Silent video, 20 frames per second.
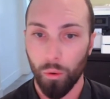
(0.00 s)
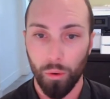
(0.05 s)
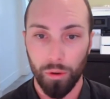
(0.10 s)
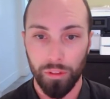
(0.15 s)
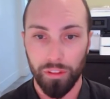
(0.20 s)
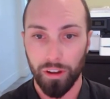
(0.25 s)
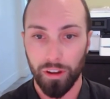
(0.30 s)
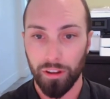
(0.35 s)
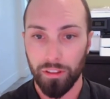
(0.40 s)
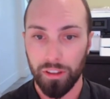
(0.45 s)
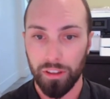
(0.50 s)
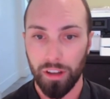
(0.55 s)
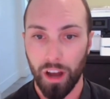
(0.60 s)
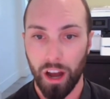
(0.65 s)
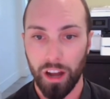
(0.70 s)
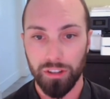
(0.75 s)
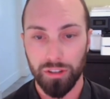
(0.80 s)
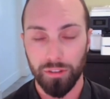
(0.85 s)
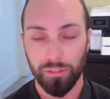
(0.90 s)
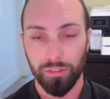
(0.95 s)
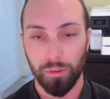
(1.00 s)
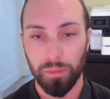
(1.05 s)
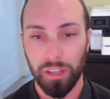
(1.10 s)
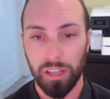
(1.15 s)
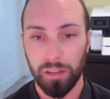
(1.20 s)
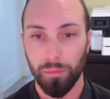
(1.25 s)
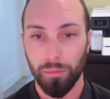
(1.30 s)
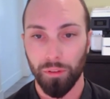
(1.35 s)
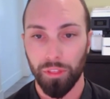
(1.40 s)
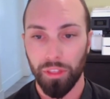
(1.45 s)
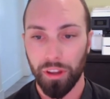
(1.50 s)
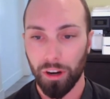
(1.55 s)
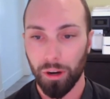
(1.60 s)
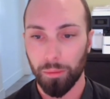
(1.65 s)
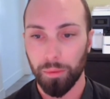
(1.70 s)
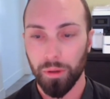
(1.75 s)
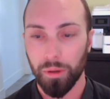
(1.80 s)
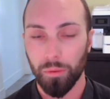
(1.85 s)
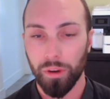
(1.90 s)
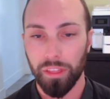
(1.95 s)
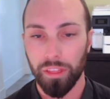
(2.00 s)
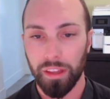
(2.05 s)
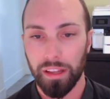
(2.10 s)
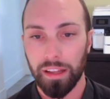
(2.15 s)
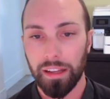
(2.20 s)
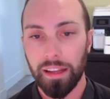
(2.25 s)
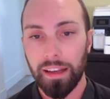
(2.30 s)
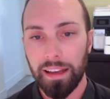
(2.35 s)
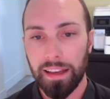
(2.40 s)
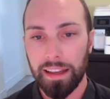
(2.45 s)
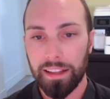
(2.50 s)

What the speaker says: or the nausea from chemotherapy with it.